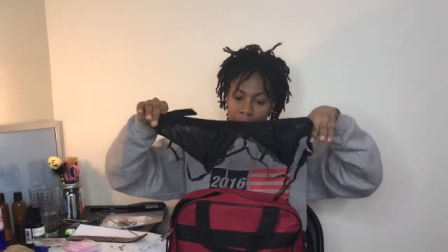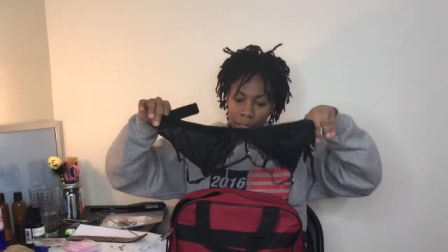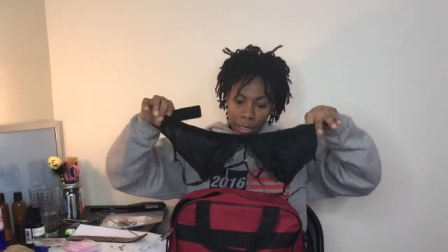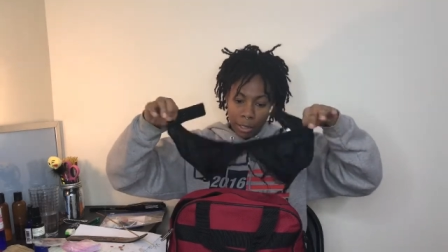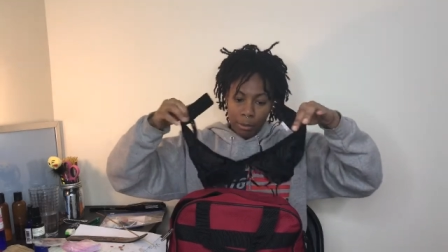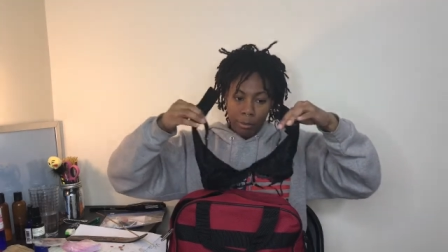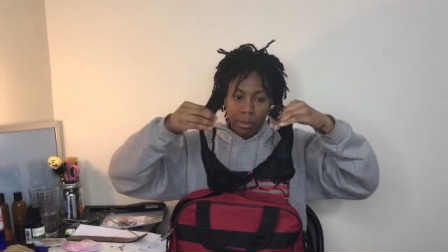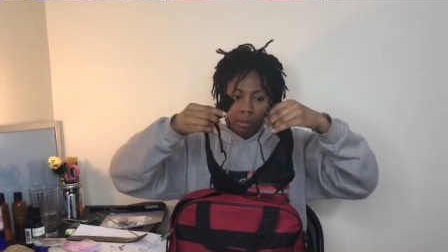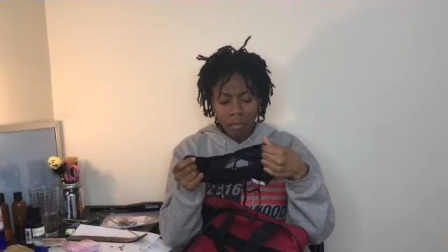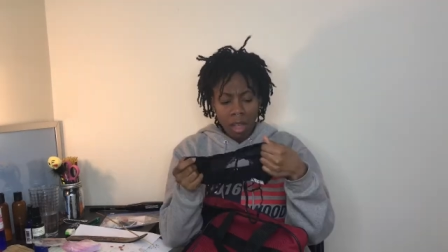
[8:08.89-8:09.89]
cute?
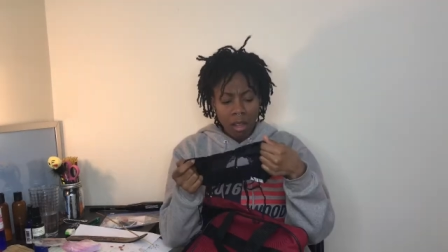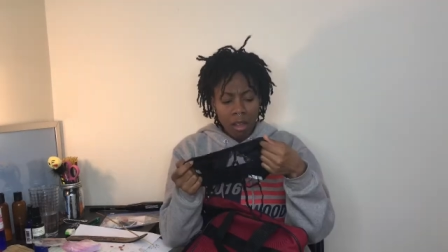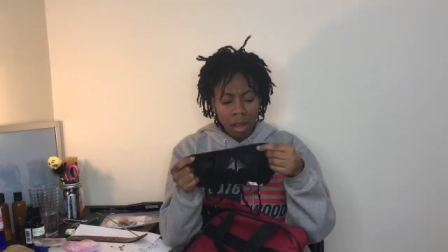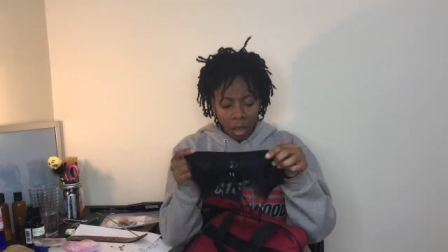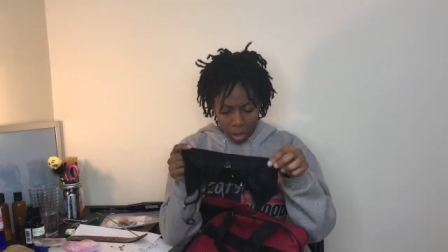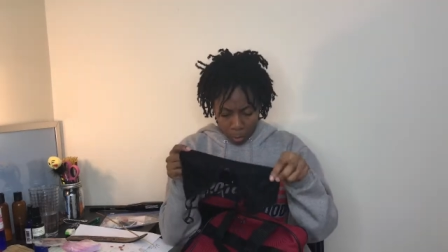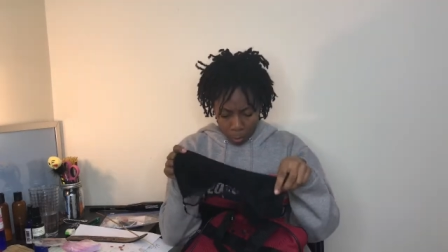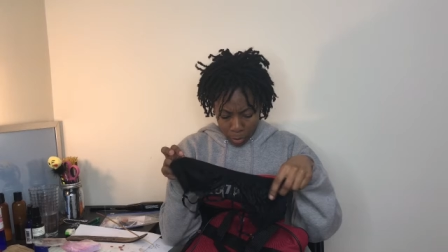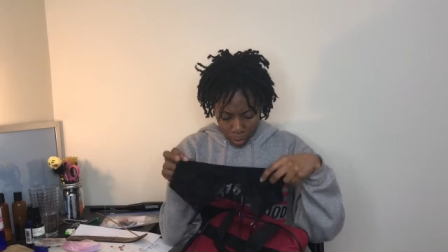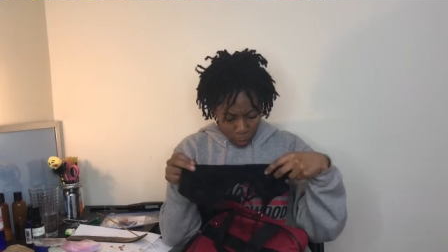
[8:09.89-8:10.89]

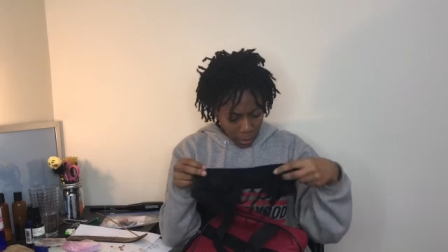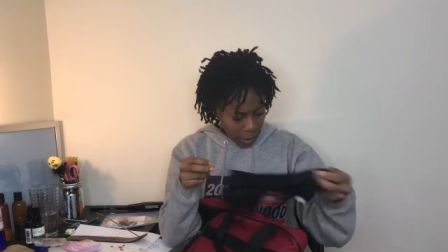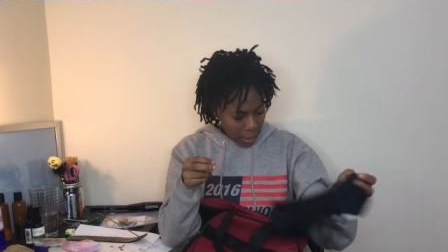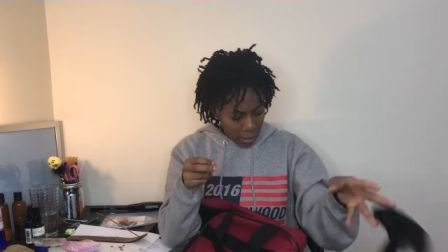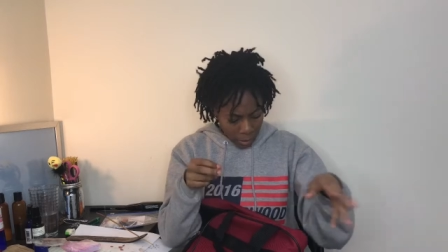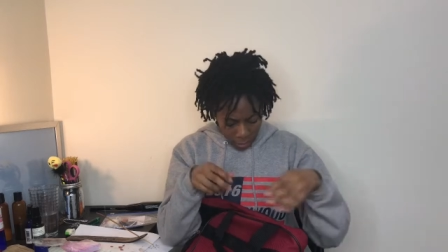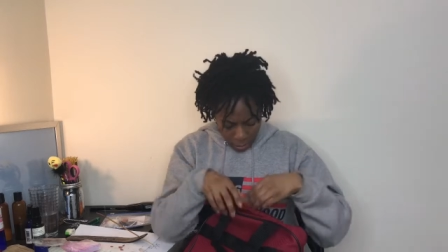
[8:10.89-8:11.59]
Um, so yeah,